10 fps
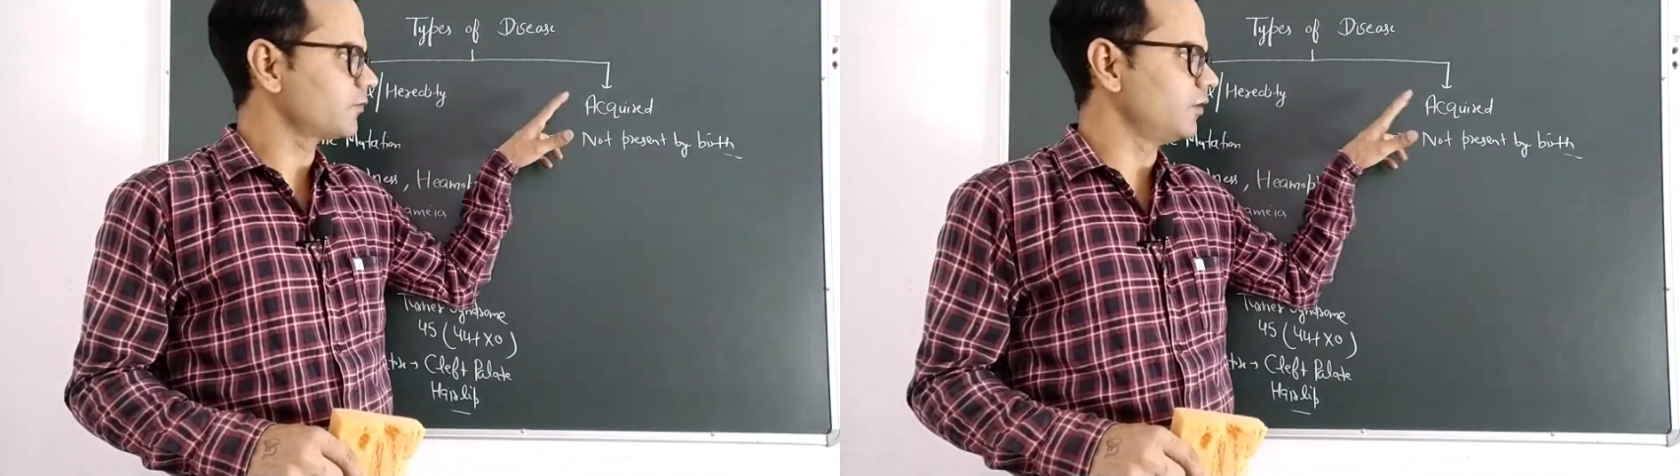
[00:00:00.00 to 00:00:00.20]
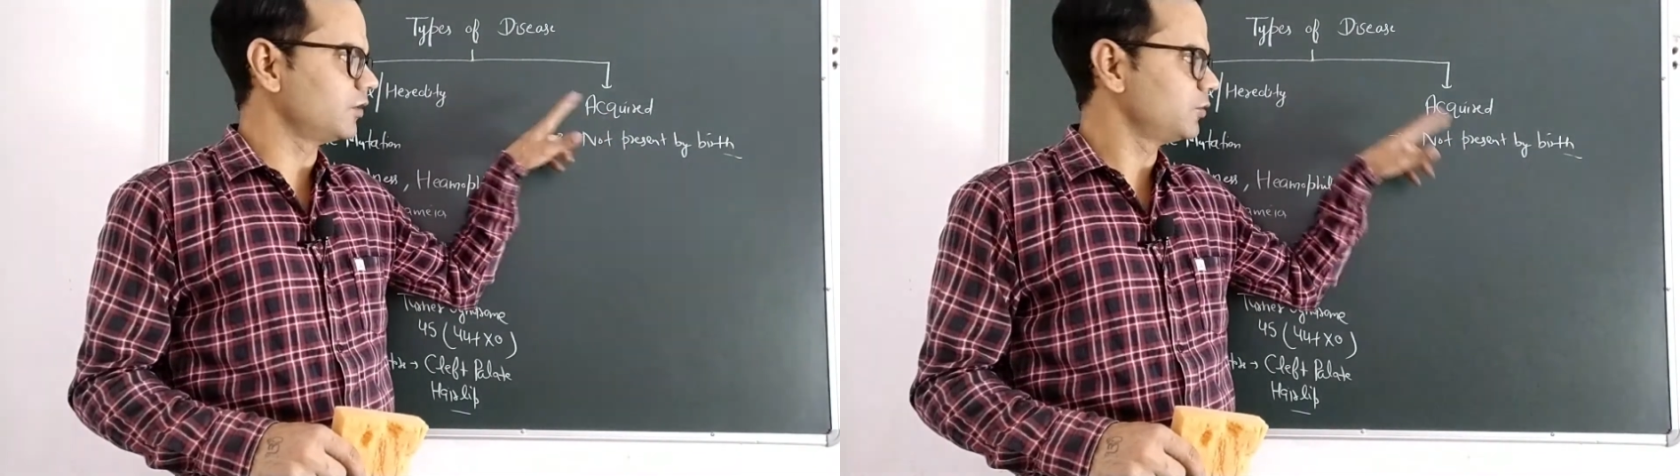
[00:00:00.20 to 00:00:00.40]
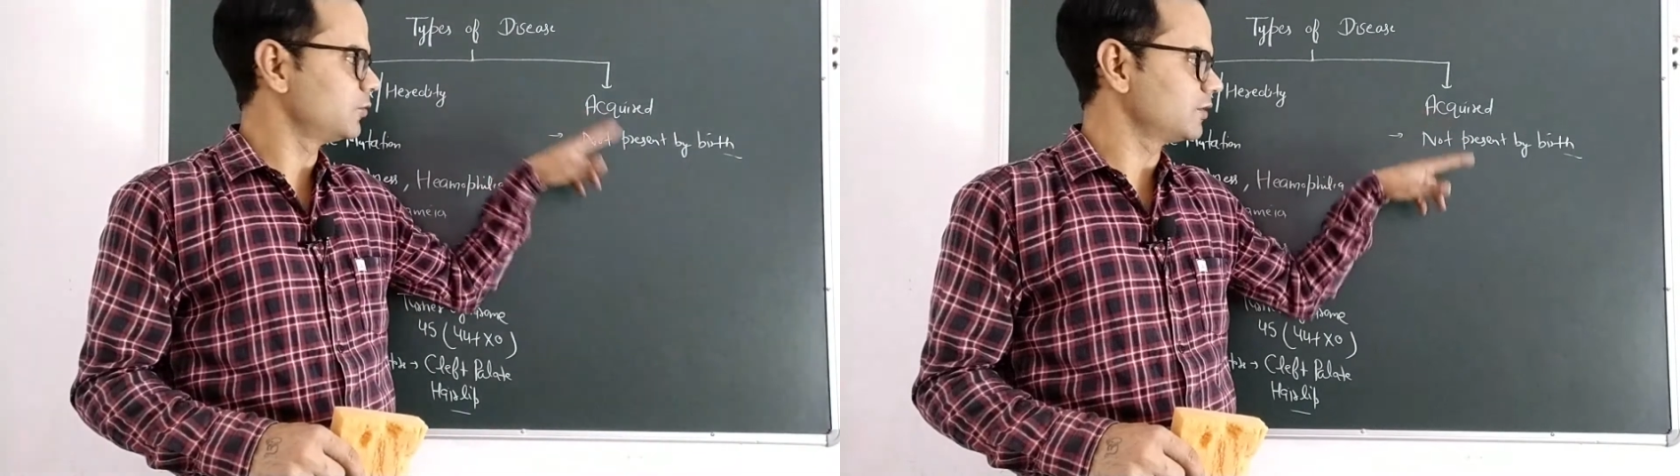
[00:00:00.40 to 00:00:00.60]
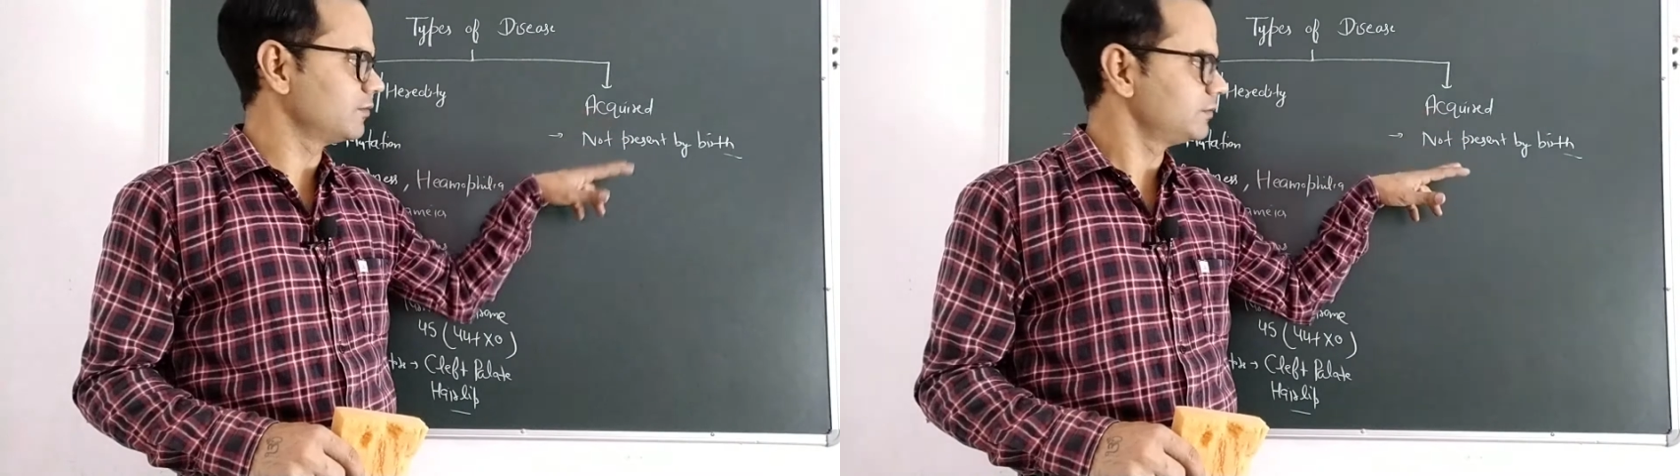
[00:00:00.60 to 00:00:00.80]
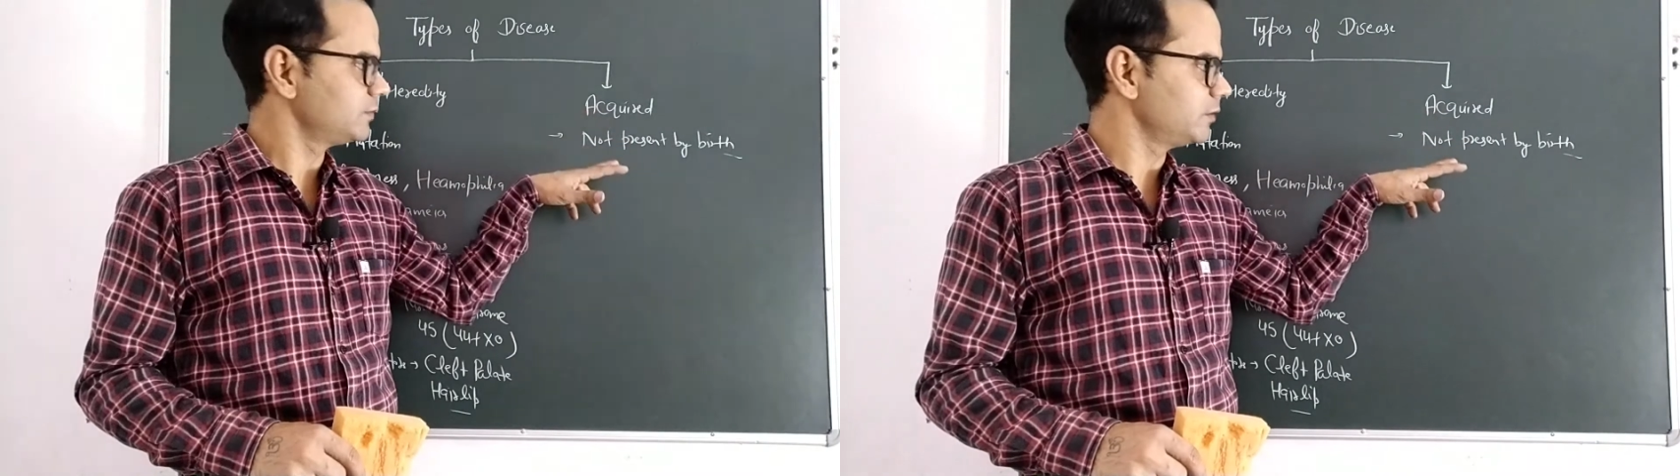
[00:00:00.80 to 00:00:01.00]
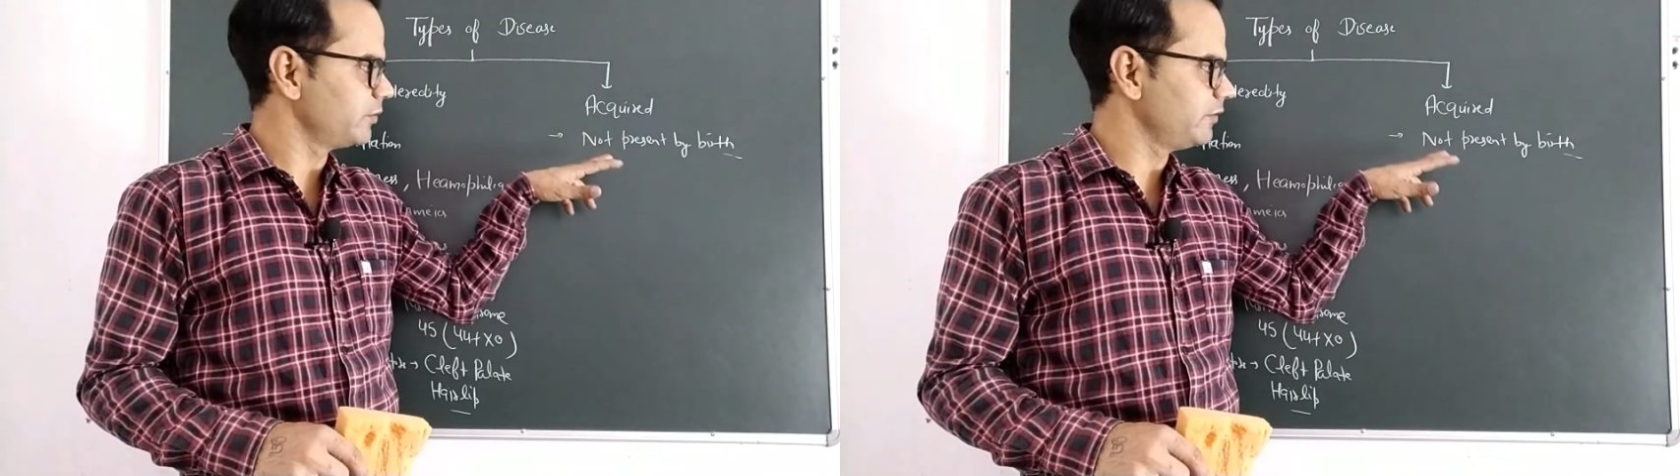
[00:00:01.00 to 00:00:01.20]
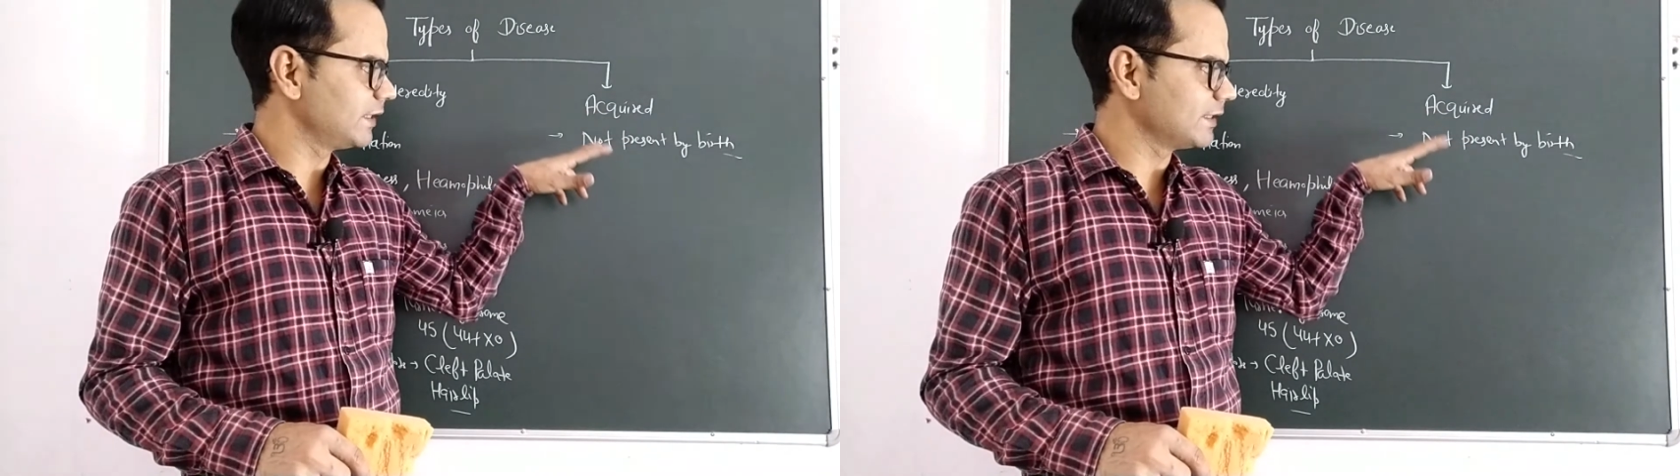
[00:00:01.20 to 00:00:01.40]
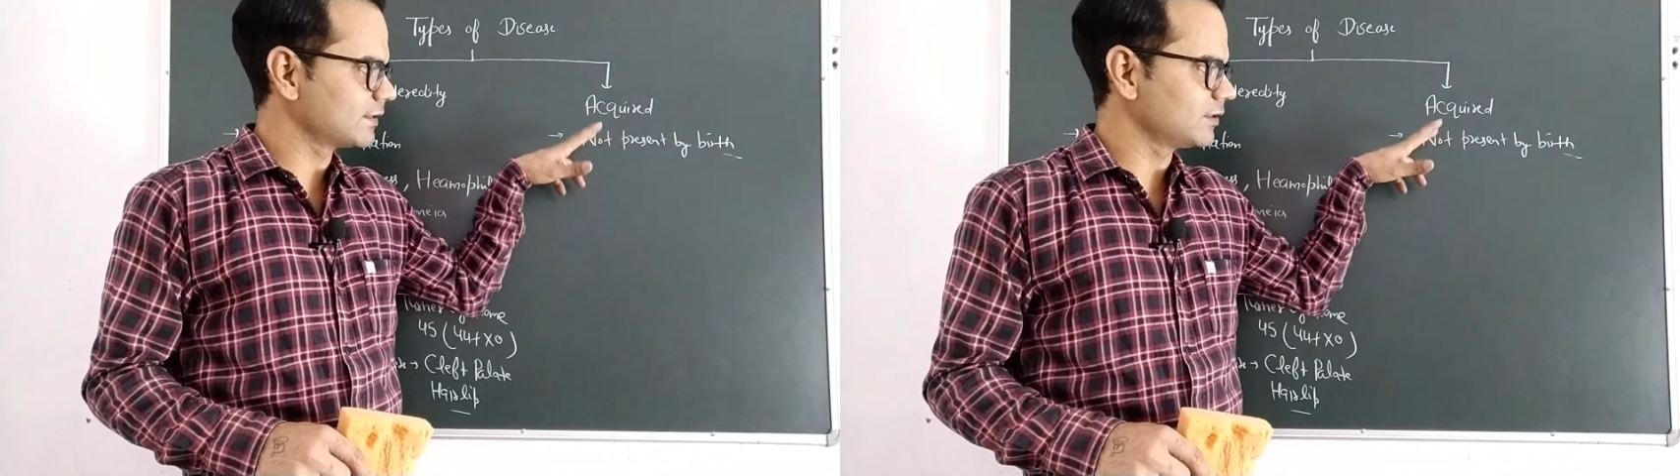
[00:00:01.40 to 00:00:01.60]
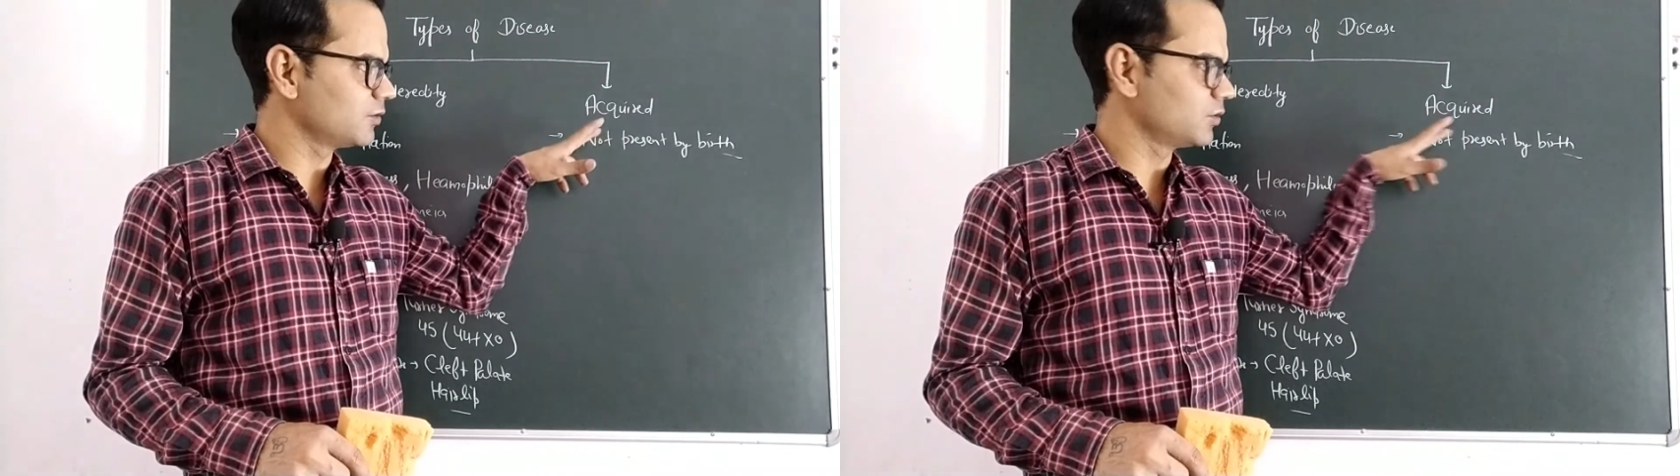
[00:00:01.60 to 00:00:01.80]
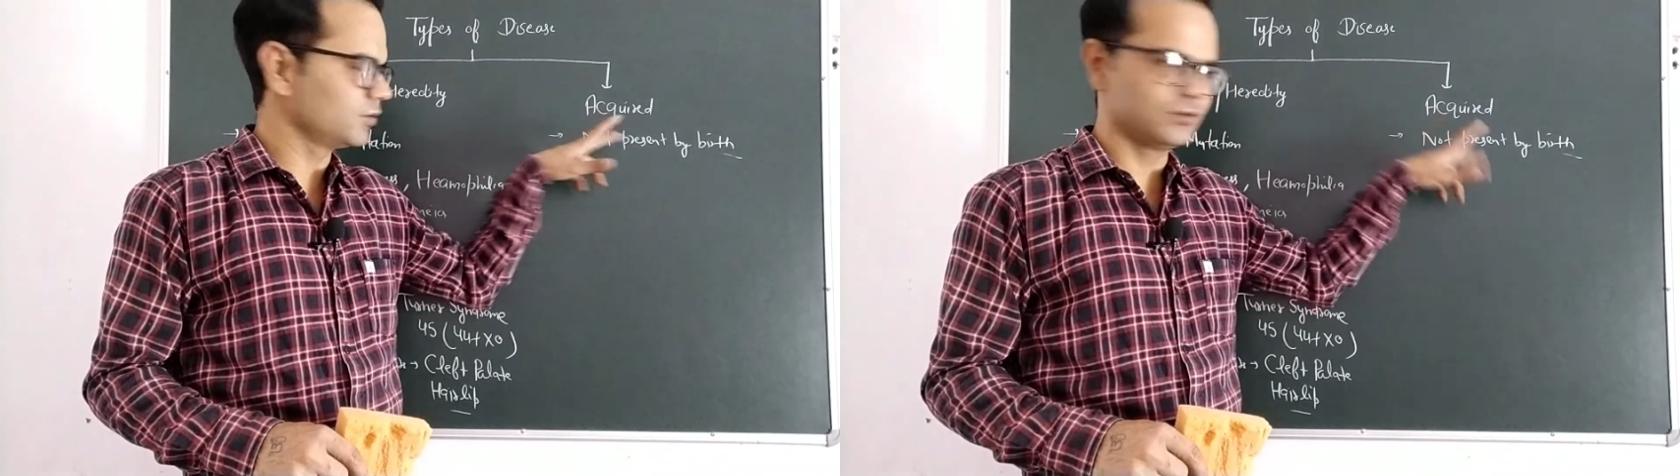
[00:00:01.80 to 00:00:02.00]
or due to sim, simply we can say
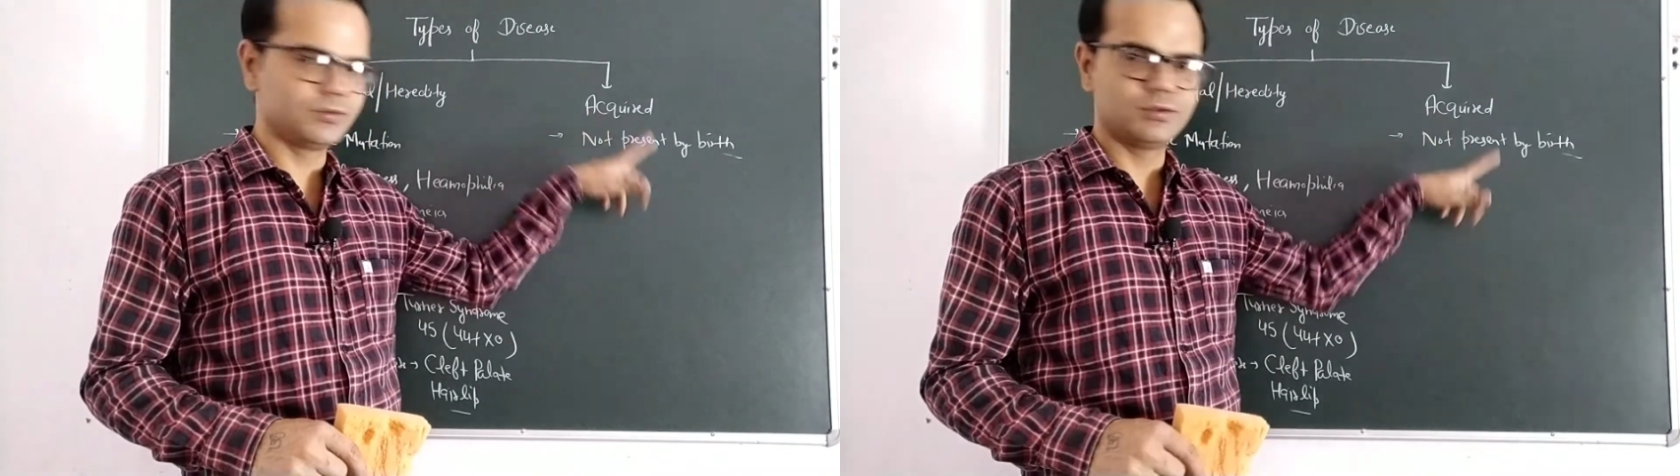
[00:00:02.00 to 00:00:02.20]
due to